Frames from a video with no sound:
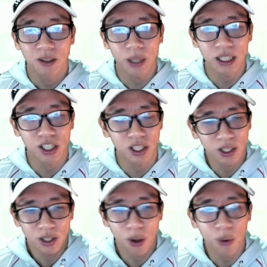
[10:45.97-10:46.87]
which
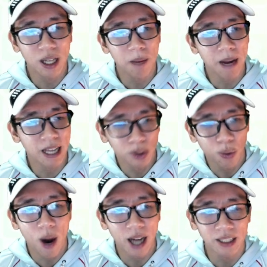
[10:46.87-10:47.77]
only applies
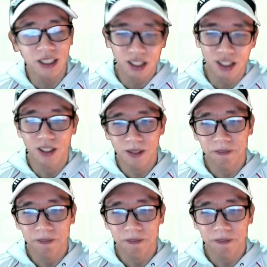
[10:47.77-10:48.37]
once